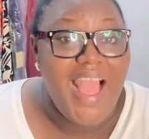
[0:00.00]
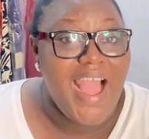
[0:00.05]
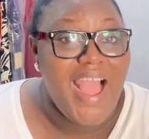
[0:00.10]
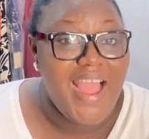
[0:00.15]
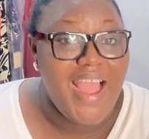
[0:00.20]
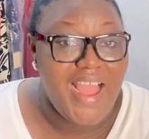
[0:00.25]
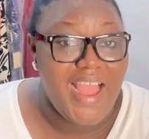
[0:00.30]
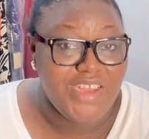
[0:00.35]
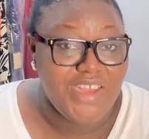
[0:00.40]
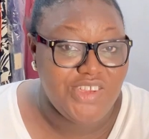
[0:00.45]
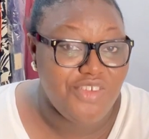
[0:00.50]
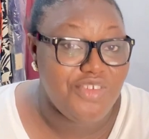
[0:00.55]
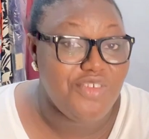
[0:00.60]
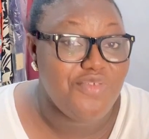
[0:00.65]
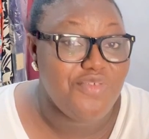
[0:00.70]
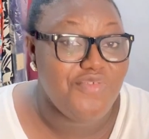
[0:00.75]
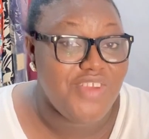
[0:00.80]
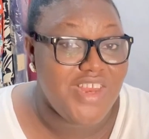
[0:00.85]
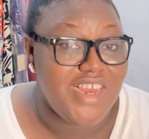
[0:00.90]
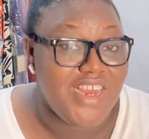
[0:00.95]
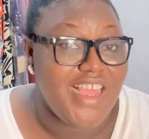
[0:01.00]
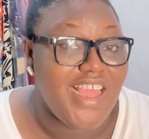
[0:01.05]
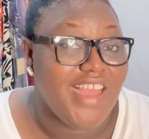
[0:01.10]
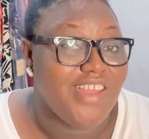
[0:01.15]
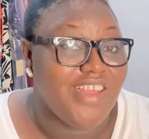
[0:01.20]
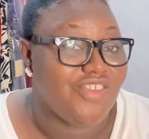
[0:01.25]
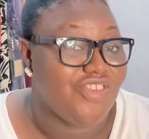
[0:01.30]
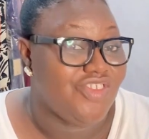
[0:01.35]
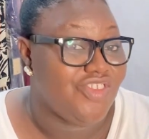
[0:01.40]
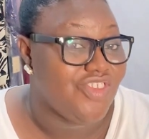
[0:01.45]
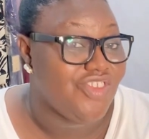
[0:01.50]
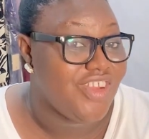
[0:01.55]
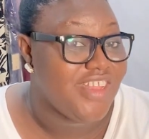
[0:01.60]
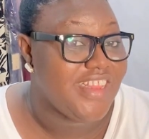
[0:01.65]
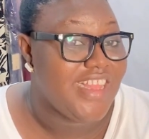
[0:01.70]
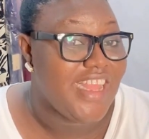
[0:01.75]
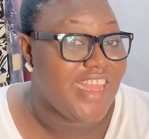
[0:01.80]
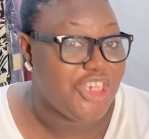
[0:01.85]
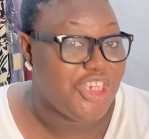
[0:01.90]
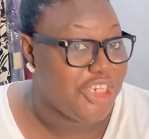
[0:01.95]
I actually really enjoyed
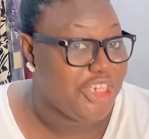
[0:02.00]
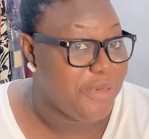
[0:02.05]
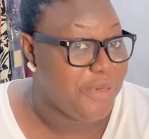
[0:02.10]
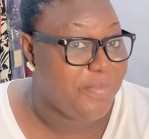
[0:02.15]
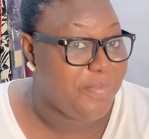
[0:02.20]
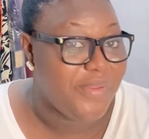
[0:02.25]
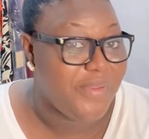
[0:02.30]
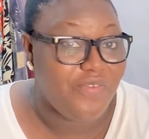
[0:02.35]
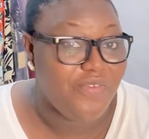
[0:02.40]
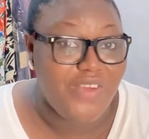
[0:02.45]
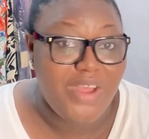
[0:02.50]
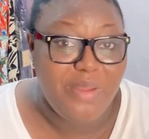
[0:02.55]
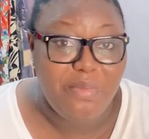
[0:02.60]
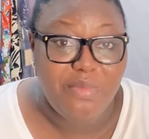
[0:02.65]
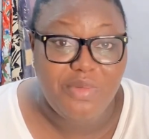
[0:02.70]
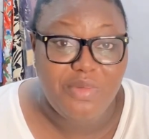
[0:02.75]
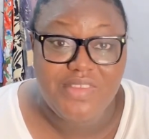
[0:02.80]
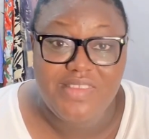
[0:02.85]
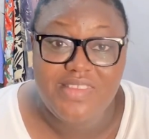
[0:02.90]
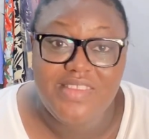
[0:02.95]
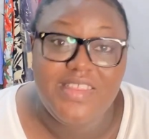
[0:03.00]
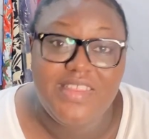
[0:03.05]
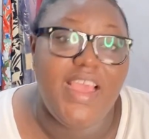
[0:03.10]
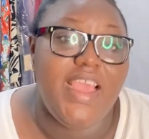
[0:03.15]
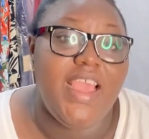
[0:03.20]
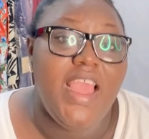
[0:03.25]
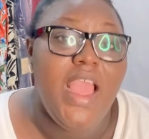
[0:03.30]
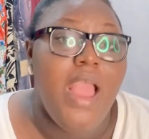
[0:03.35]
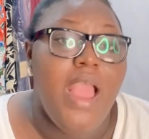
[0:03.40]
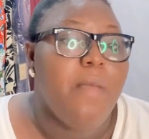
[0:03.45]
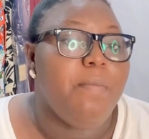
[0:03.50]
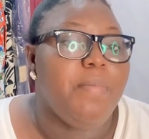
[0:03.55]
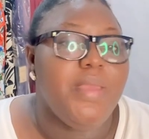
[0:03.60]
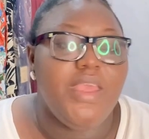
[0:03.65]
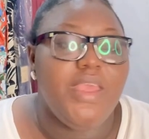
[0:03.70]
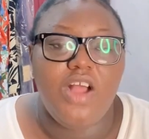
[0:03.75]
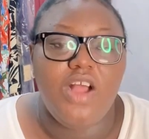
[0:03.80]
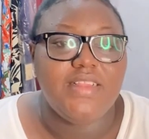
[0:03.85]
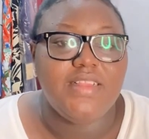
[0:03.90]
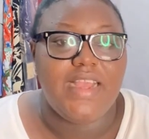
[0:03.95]
that ship, if I must say.
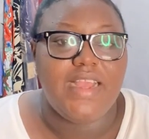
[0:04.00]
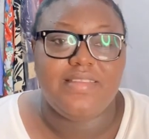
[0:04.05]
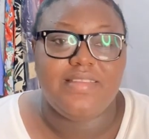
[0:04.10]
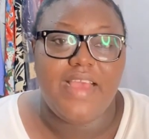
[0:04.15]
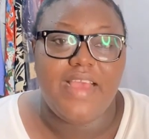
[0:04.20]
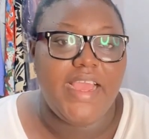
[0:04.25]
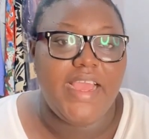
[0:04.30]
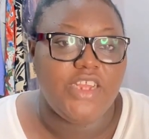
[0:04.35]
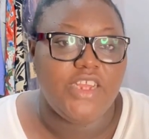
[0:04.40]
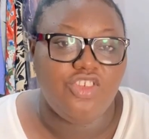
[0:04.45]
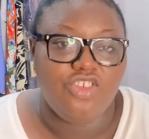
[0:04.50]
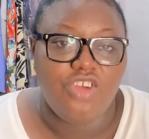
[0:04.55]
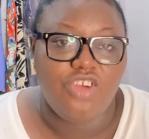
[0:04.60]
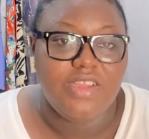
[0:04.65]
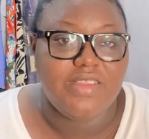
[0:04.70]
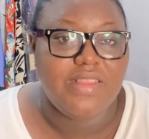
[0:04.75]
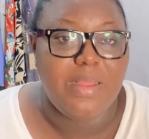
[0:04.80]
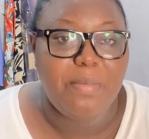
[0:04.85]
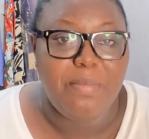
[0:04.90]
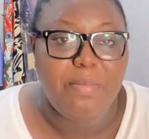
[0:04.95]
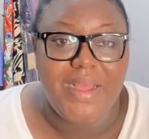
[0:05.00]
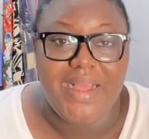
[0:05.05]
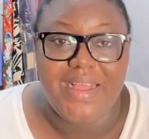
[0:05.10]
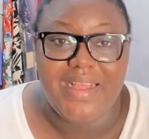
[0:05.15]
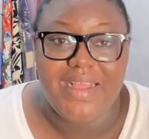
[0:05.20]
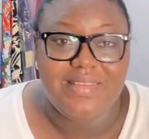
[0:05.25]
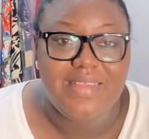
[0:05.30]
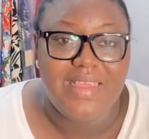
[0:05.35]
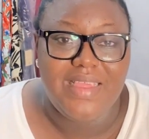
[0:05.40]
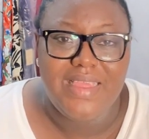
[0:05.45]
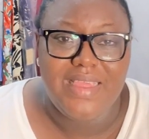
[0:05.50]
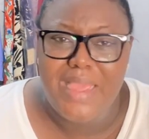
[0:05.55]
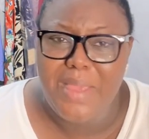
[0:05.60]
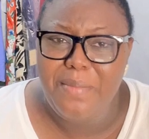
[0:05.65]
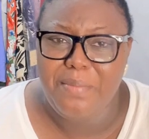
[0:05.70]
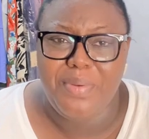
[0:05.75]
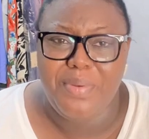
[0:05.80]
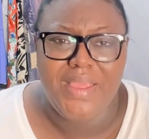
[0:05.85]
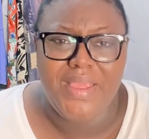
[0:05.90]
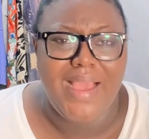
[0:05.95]
Beyond that, I enjoyed Thabang as a
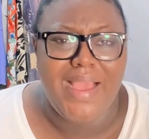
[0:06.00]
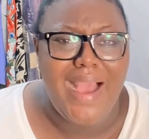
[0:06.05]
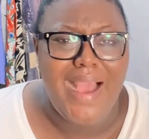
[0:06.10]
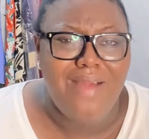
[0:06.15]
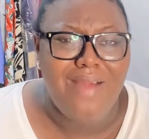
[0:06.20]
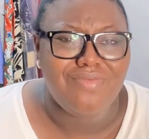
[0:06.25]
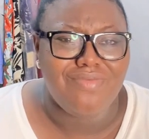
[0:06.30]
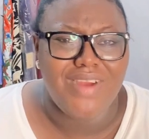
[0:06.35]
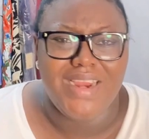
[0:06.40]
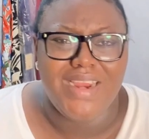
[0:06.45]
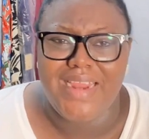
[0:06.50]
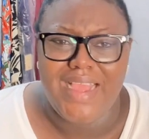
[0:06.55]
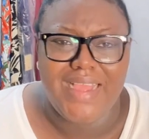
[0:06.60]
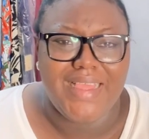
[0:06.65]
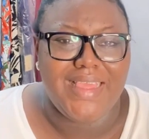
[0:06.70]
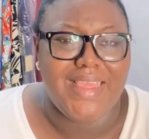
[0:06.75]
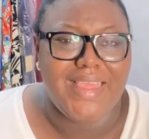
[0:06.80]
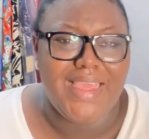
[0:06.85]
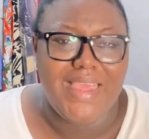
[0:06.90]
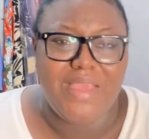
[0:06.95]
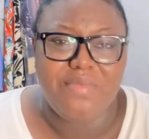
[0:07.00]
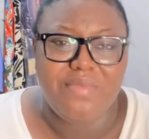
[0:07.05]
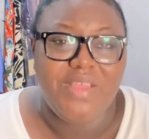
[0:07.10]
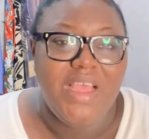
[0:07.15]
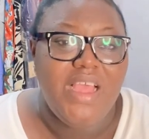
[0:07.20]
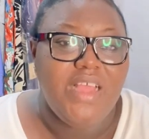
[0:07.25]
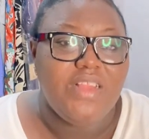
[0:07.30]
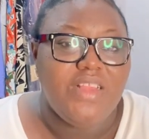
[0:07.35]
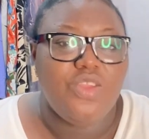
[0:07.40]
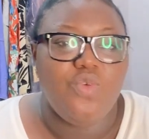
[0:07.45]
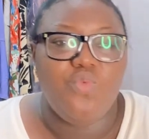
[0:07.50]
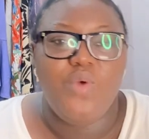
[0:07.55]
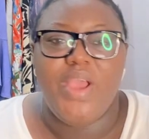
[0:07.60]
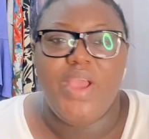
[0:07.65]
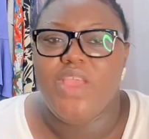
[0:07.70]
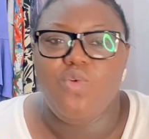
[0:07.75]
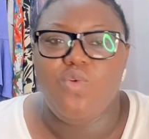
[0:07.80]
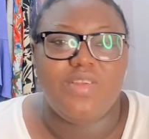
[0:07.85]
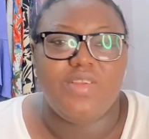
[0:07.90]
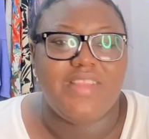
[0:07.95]
game player, arena games, the way
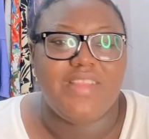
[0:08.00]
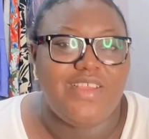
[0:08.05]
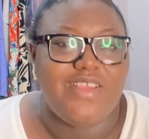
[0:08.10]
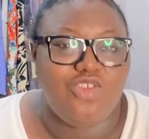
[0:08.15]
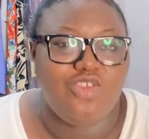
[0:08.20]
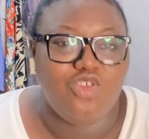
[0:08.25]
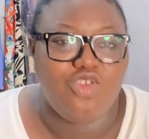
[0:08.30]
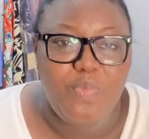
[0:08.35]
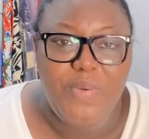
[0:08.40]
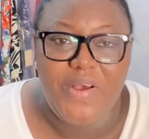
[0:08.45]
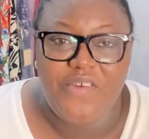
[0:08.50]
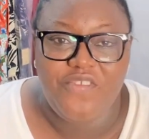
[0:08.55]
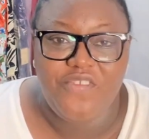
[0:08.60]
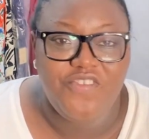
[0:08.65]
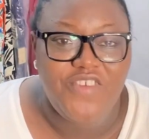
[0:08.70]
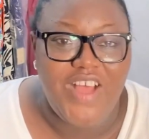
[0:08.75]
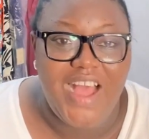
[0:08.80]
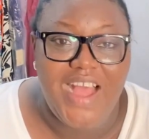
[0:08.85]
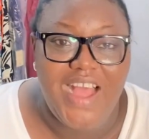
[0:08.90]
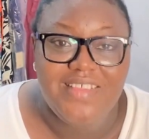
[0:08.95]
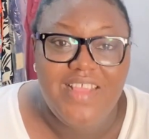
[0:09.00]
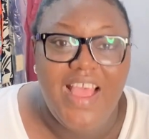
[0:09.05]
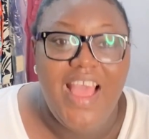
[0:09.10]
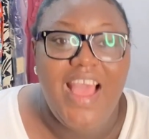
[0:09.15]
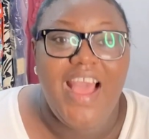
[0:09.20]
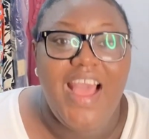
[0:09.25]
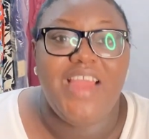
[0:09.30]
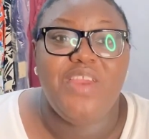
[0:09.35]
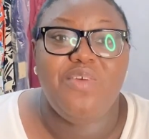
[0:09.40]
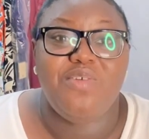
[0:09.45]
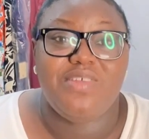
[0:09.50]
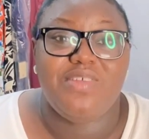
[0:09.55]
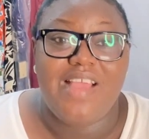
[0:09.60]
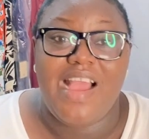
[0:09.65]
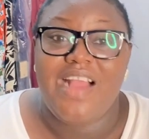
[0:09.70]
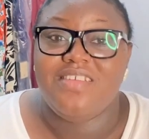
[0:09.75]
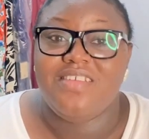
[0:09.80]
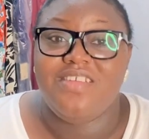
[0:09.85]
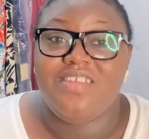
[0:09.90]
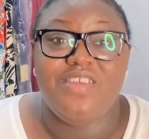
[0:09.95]
he was like super fast, and it was
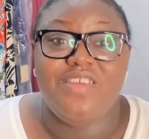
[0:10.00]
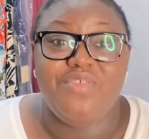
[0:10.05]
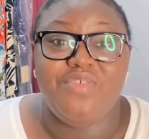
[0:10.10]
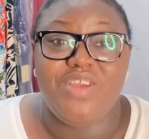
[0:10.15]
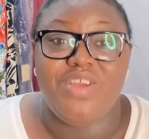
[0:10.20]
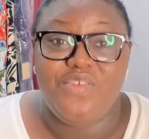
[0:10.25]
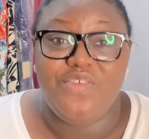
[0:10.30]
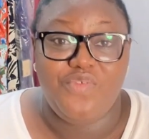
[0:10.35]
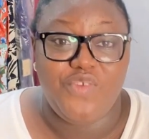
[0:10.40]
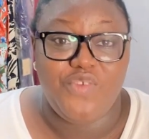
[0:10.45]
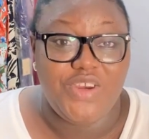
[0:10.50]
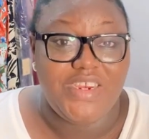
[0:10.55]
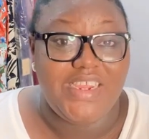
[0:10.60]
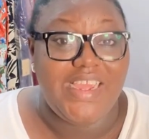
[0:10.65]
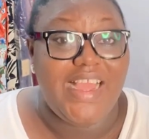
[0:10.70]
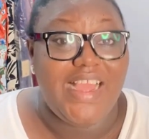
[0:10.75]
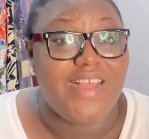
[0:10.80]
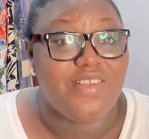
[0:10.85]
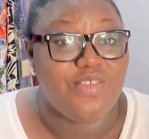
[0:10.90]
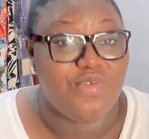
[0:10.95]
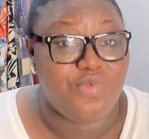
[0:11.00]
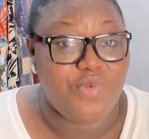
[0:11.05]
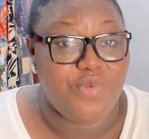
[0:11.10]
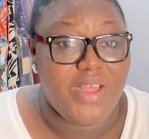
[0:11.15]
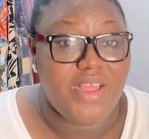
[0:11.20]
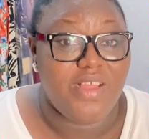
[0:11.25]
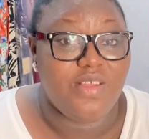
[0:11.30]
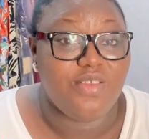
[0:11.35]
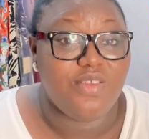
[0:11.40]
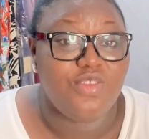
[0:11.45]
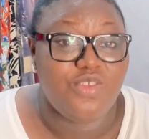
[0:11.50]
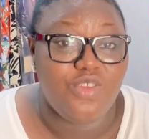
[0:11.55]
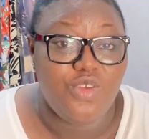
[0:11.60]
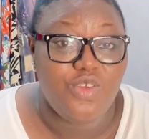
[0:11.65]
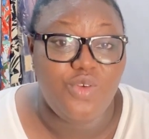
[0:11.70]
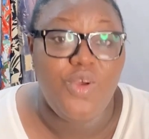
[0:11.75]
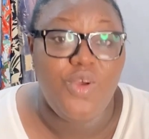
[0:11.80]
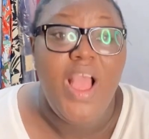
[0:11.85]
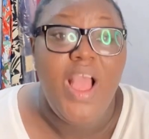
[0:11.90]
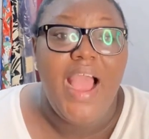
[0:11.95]
actually really funny as well.
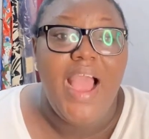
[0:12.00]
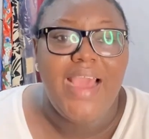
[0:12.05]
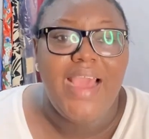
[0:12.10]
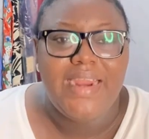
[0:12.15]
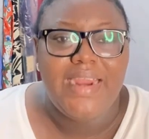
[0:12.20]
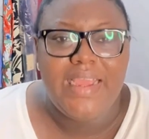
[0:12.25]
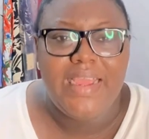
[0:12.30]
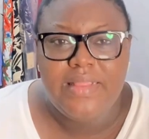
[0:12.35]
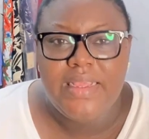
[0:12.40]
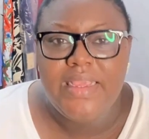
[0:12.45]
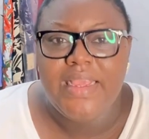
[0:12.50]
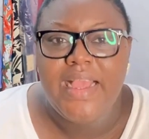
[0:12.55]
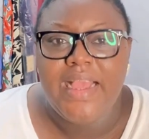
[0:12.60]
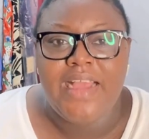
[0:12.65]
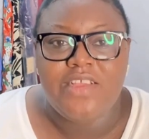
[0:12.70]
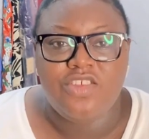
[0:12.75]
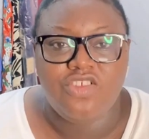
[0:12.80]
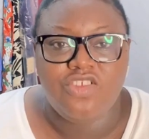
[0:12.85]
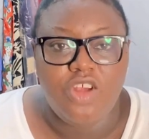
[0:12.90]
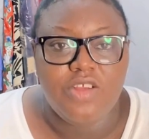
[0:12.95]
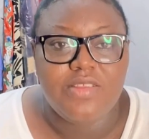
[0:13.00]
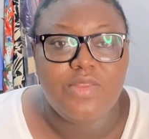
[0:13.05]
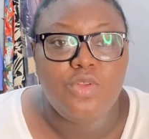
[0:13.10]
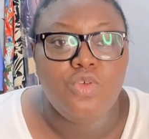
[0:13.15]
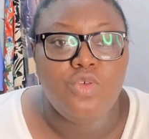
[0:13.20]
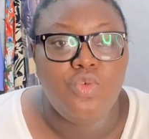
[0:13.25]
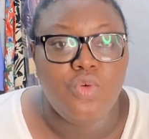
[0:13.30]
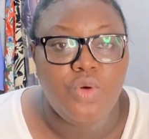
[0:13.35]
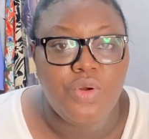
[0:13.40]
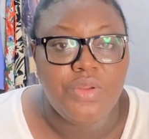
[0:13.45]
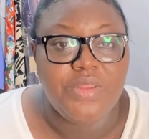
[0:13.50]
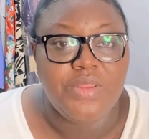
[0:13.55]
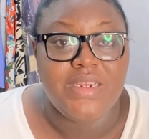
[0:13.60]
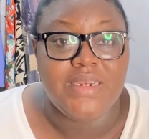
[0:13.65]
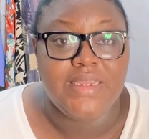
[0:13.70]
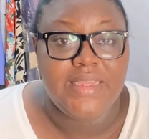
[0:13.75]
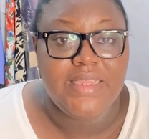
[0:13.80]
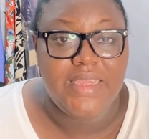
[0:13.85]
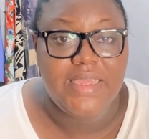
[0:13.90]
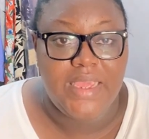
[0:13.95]
So, and I think I saw growth in
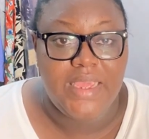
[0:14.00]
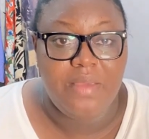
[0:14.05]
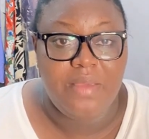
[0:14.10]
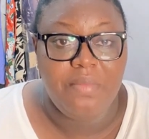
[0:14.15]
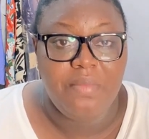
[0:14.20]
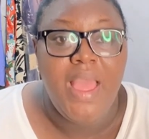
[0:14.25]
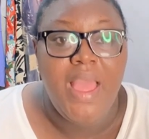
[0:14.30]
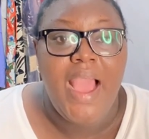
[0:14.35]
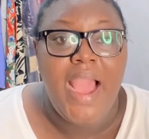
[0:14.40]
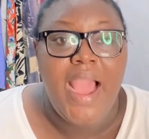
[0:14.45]
the game.